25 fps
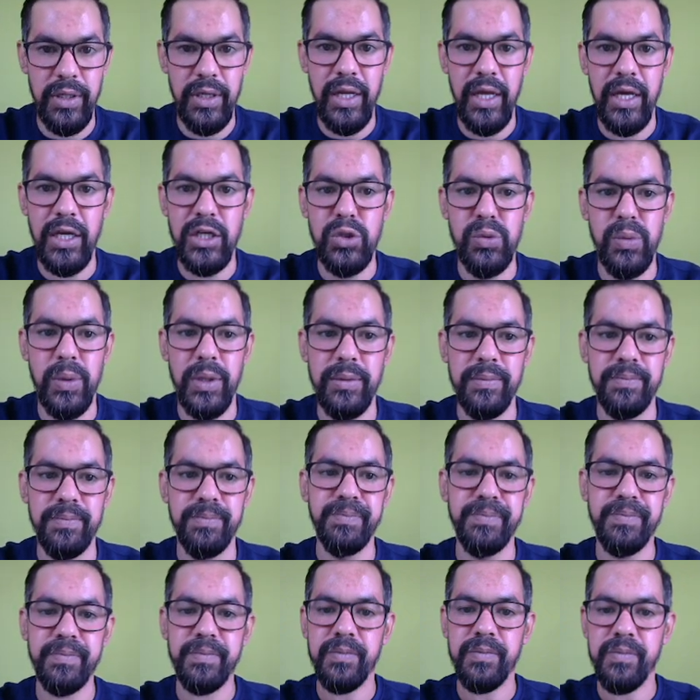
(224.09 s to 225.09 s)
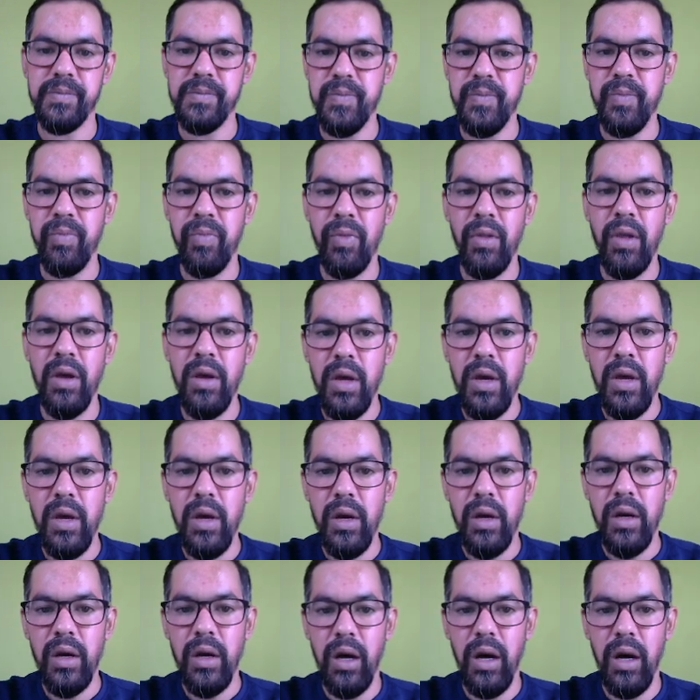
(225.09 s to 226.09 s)
Next one.
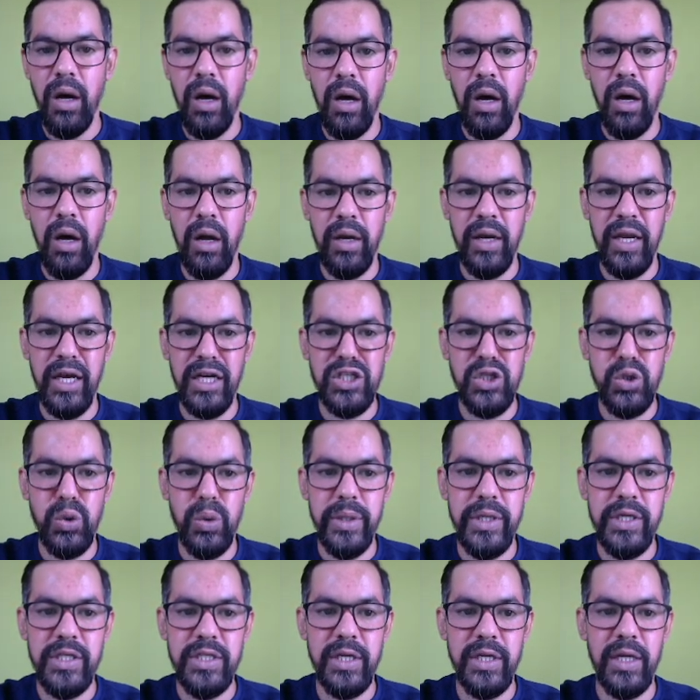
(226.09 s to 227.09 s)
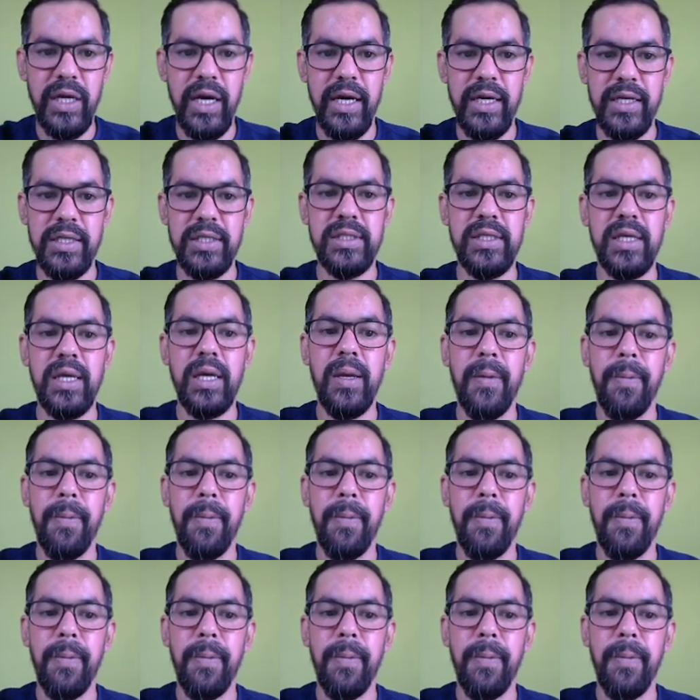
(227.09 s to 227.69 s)
Next question, guys.